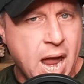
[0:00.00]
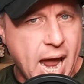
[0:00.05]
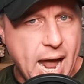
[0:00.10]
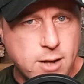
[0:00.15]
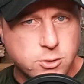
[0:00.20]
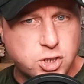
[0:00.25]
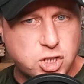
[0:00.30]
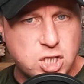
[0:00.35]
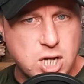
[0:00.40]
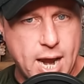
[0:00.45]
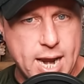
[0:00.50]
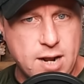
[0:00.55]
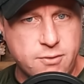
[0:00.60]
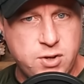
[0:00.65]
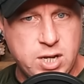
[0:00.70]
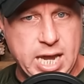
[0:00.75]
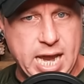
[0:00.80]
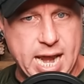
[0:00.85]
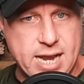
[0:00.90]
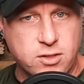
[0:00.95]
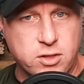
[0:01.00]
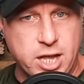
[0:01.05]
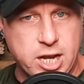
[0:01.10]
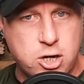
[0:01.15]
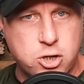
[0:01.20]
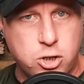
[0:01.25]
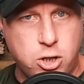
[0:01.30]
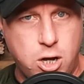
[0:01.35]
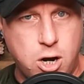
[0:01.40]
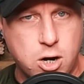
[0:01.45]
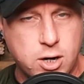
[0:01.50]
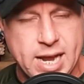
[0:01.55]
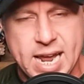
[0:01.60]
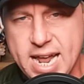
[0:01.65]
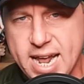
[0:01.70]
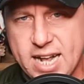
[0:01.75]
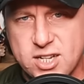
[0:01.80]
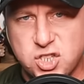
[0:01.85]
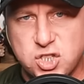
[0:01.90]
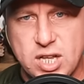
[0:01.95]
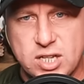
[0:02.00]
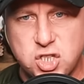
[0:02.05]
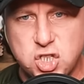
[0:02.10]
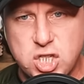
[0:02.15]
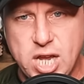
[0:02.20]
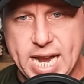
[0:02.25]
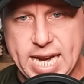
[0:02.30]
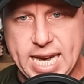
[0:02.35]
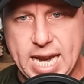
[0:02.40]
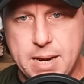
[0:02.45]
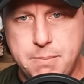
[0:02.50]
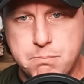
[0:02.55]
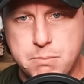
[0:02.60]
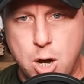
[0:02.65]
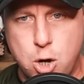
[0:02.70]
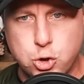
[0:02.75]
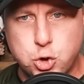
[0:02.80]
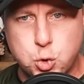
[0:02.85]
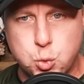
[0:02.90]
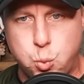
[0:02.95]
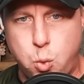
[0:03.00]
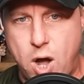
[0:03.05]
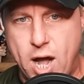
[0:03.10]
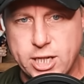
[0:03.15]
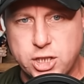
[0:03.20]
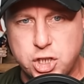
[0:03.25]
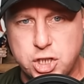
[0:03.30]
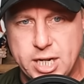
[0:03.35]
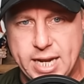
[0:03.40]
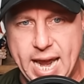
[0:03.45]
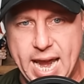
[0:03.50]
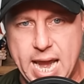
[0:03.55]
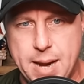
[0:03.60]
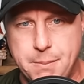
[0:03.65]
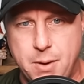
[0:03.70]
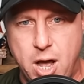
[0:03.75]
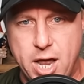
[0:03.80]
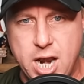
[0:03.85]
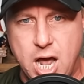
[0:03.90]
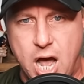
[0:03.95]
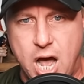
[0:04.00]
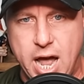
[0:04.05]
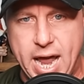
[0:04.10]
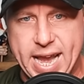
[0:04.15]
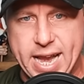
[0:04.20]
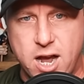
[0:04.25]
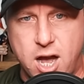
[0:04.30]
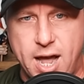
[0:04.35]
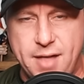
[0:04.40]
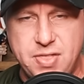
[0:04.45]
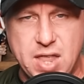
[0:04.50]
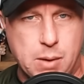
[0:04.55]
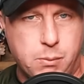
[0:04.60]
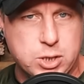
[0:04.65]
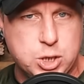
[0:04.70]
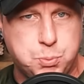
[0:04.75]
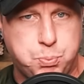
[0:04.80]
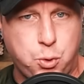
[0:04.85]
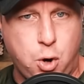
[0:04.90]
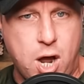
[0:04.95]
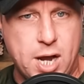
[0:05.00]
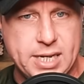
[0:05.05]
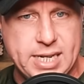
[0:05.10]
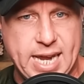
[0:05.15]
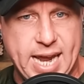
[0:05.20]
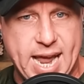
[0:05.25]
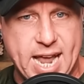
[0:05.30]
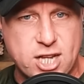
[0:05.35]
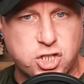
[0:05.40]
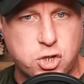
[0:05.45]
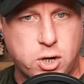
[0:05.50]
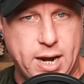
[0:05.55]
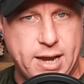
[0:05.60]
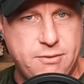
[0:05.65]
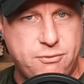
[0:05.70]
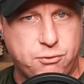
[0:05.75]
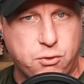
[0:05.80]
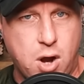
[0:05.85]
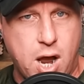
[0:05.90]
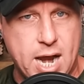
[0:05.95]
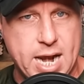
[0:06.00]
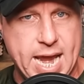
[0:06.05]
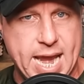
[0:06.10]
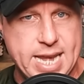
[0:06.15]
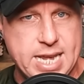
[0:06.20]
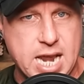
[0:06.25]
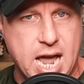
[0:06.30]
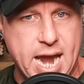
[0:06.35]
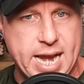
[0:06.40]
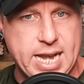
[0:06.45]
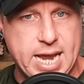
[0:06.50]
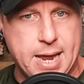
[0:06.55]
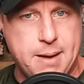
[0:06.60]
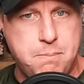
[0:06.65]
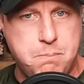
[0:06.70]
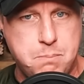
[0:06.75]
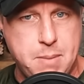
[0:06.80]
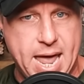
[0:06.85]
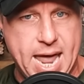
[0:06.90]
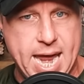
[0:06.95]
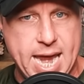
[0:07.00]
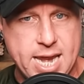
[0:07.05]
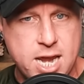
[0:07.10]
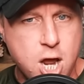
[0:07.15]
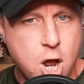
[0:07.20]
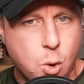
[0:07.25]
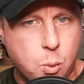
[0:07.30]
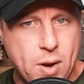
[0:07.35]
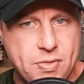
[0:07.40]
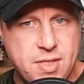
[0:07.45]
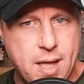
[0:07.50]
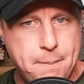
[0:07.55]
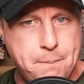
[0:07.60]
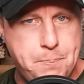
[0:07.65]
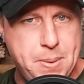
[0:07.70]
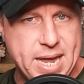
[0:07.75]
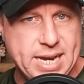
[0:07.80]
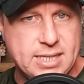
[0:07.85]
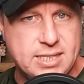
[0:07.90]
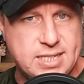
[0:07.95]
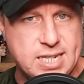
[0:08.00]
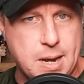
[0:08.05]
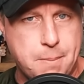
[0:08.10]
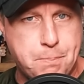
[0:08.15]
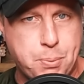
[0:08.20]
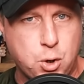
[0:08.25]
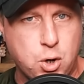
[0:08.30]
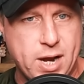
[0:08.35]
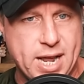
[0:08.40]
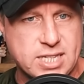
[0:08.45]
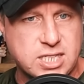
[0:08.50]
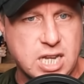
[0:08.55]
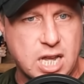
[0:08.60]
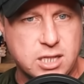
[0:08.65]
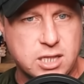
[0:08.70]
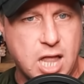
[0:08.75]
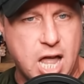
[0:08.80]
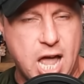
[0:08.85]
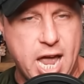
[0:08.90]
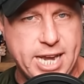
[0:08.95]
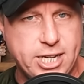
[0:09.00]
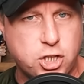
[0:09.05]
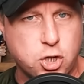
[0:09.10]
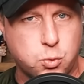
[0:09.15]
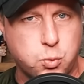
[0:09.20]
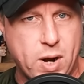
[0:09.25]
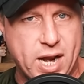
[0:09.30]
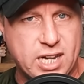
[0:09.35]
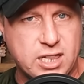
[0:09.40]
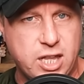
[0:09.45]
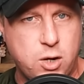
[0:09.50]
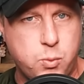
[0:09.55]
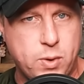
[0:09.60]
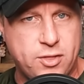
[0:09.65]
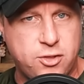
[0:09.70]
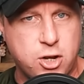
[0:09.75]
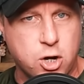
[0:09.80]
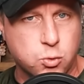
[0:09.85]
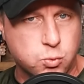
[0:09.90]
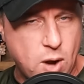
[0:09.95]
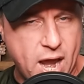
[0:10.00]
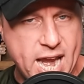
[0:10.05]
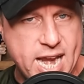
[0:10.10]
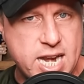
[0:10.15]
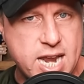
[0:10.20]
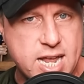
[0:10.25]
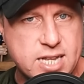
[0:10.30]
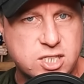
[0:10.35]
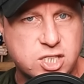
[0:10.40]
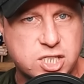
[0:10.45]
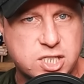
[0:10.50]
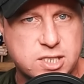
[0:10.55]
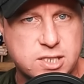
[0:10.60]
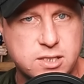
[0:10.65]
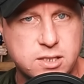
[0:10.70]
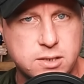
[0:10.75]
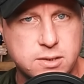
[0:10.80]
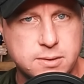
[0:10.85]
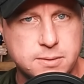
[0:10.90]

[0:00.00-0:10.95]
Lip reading: Outside of Caitlyn Clark, it's the second most watched game on ION that was broadcast on a Friday night in May when the Big Dipper is aligned directly with Uranus.